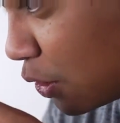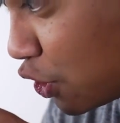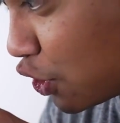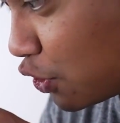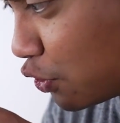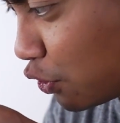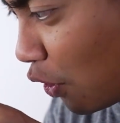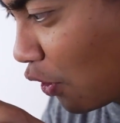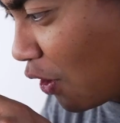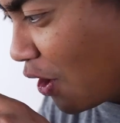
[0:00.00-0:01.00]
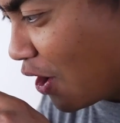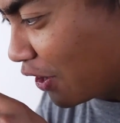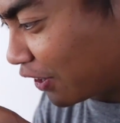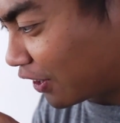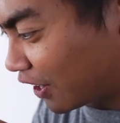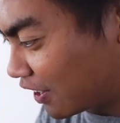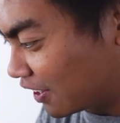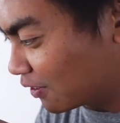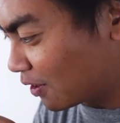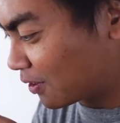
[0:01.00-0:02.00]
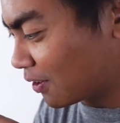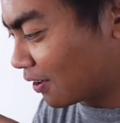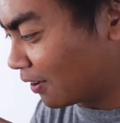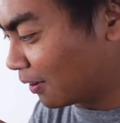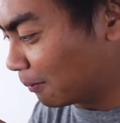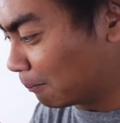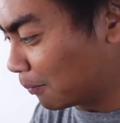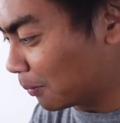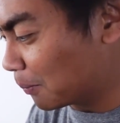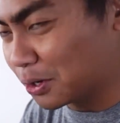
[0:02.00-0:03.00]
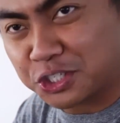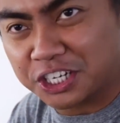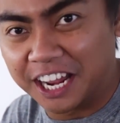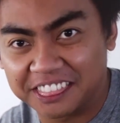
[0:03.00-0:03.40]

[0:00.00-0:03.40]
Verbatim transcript: ch choco kinoko mo mochi.